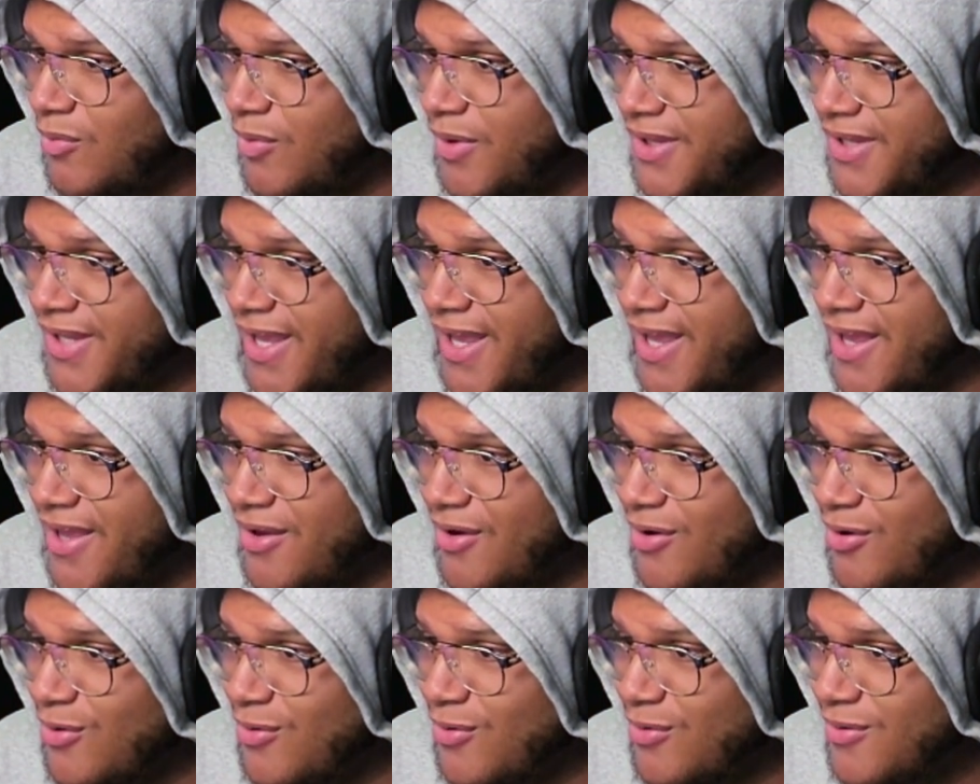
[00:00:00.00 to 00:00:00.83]
the
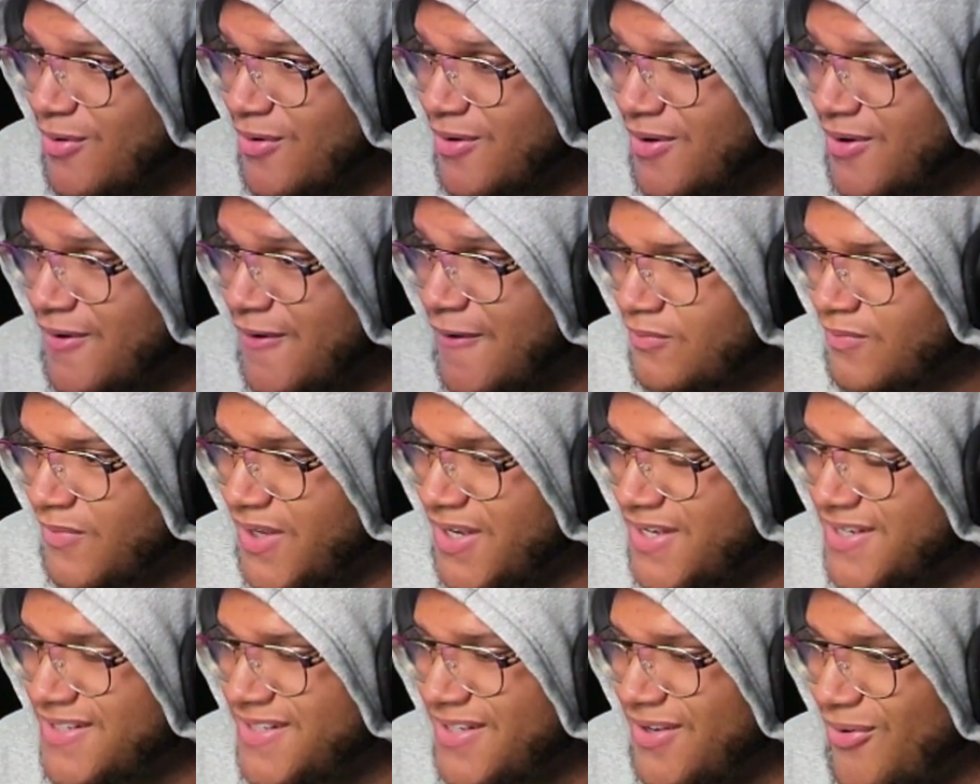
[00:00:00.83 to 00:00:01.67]
hell
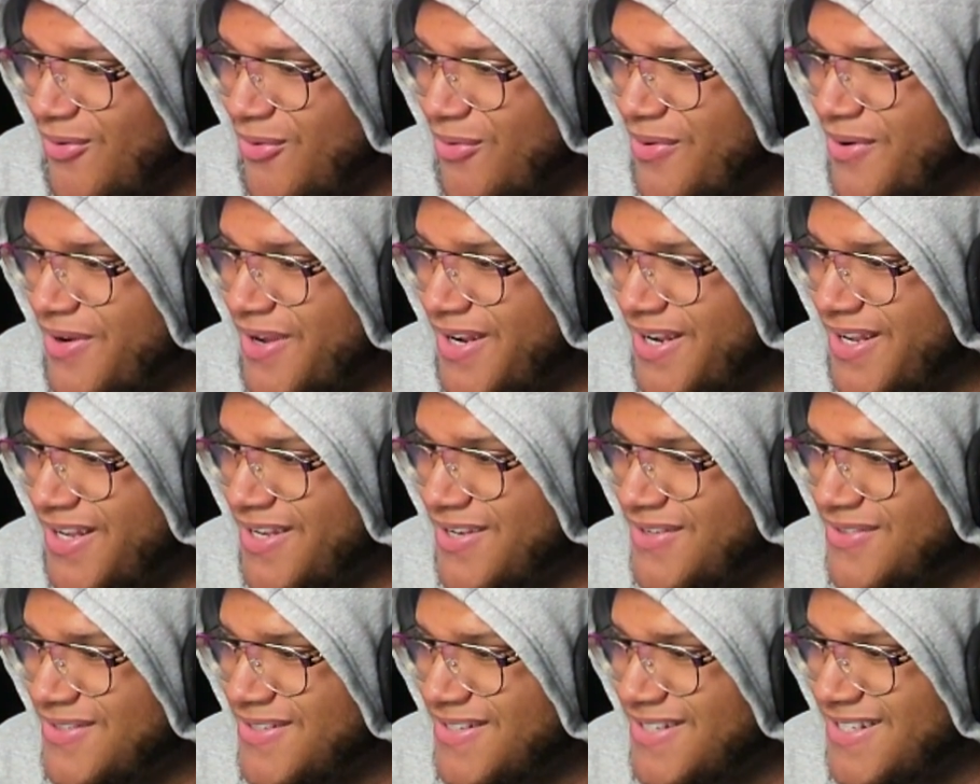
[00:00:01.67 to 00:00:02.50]
is the organ it
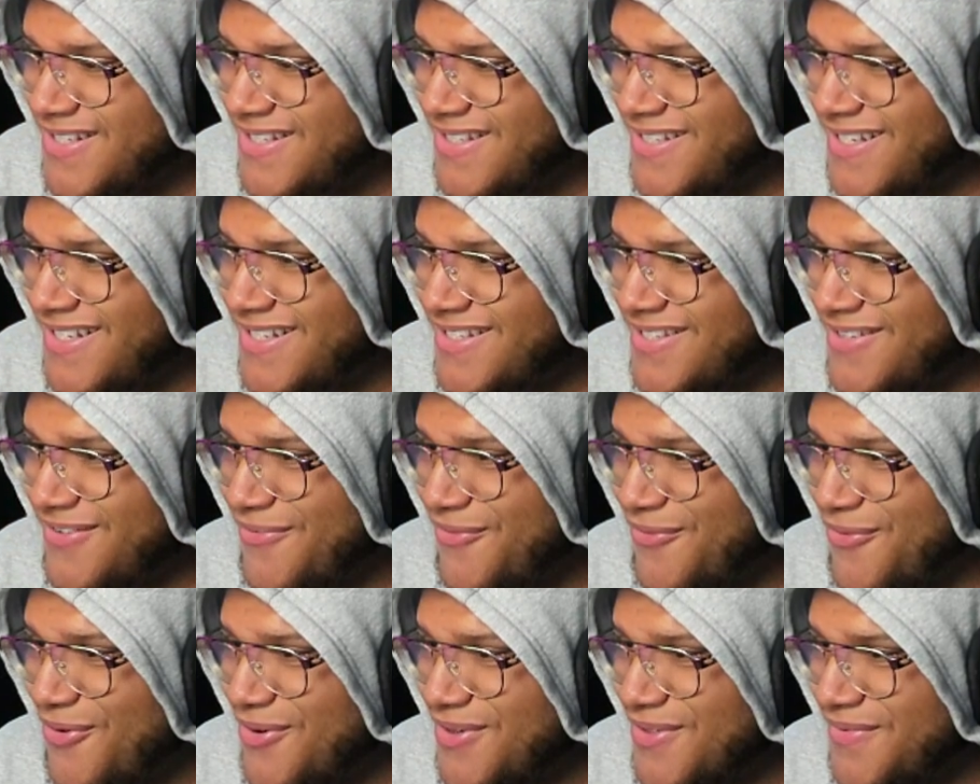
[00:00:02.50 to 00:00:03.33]
uses to sense the
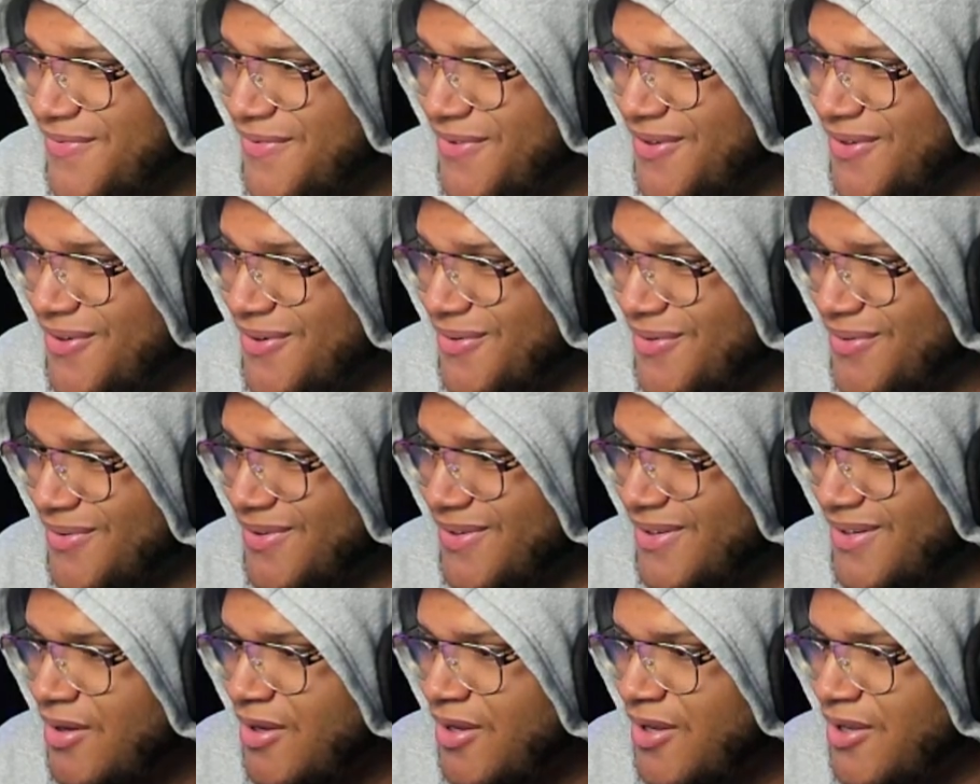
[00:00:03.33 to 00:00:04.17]
force field?
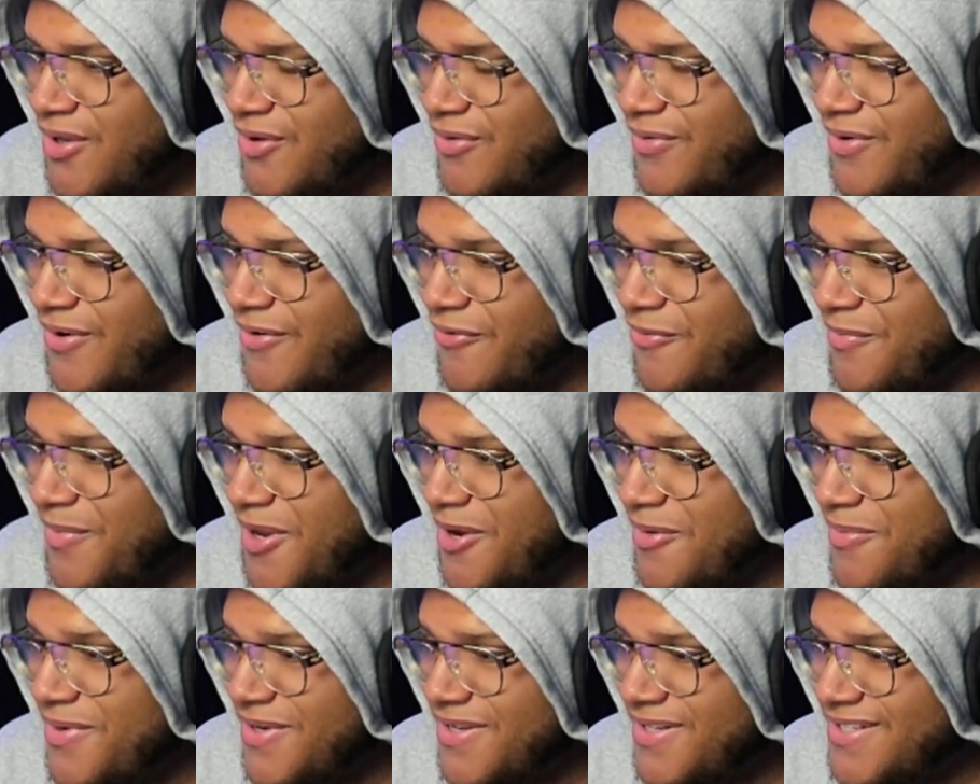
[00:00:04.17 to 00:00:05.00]
You'll never be
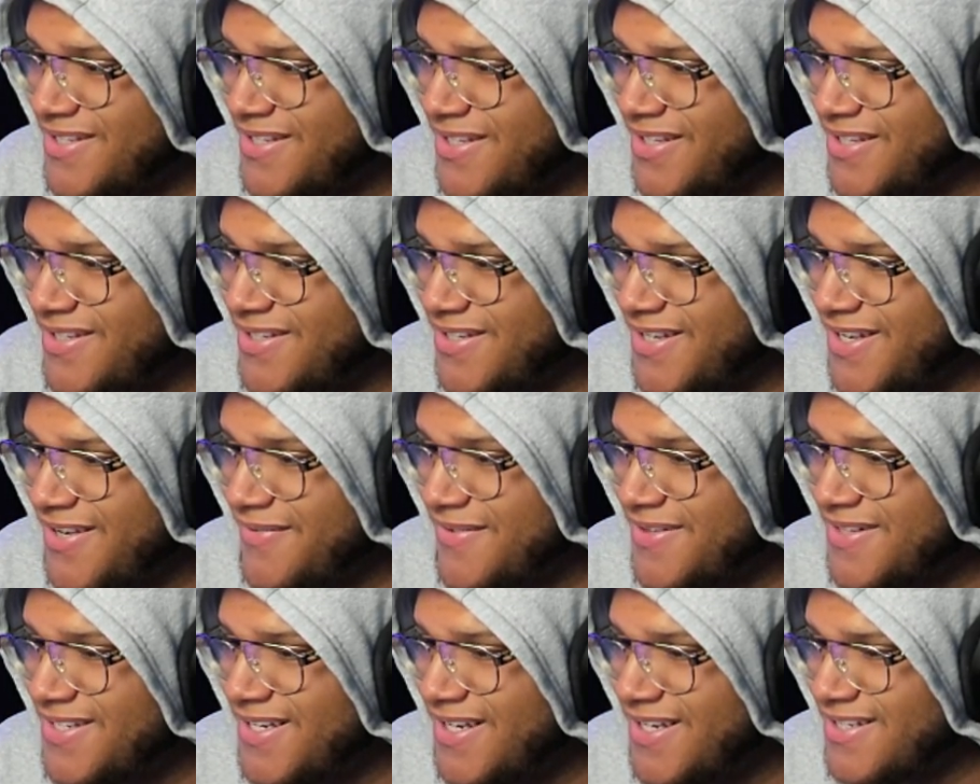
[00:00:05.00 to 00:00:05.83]
able to
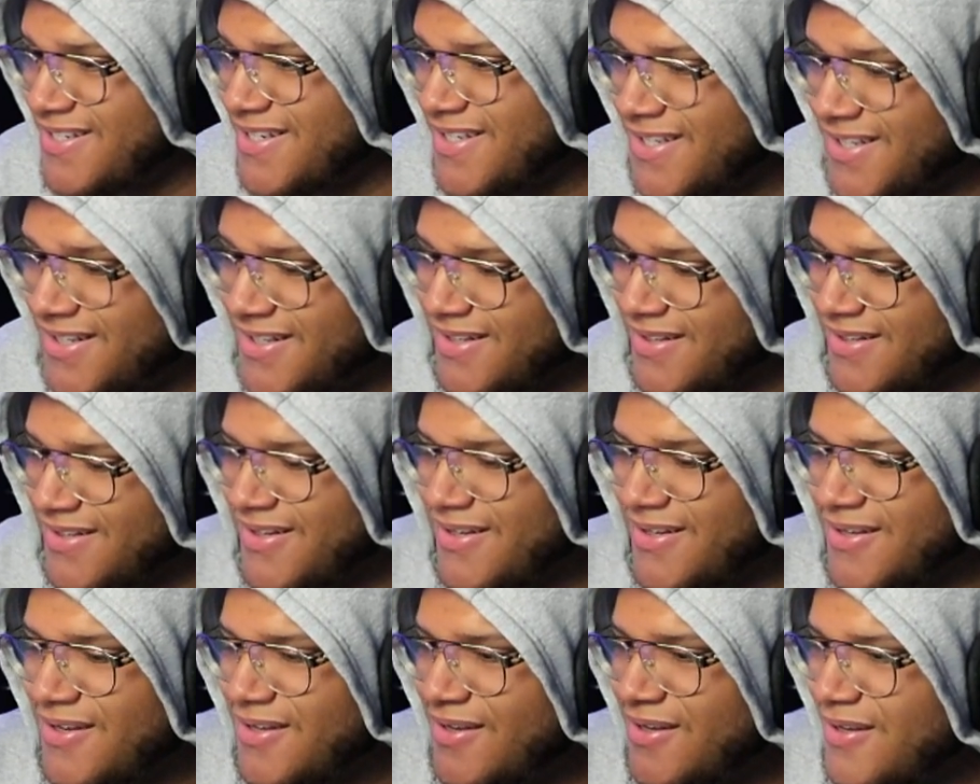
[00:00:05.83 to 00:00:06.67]
even touch it.
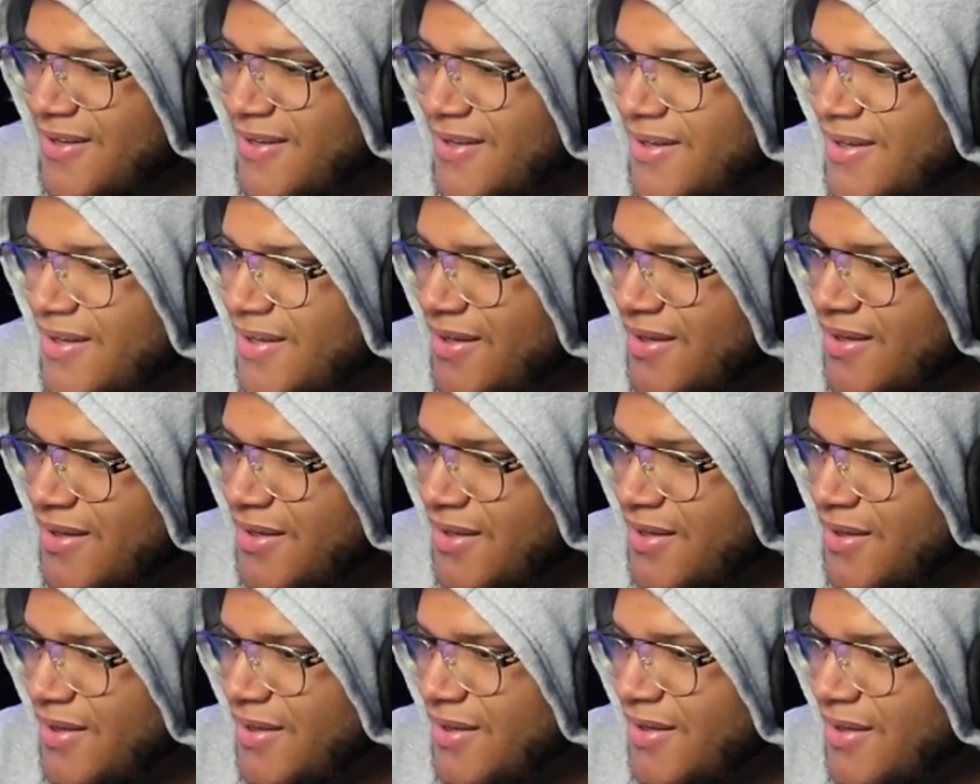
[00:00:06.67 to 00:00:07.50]

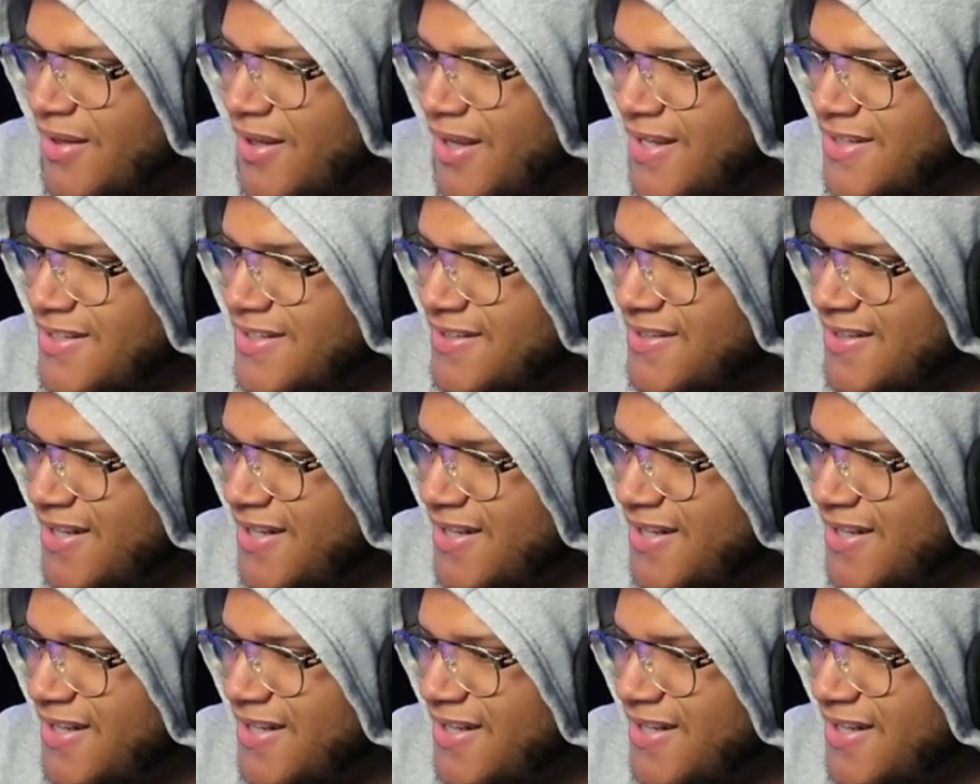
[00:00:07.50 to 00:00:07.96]
That's his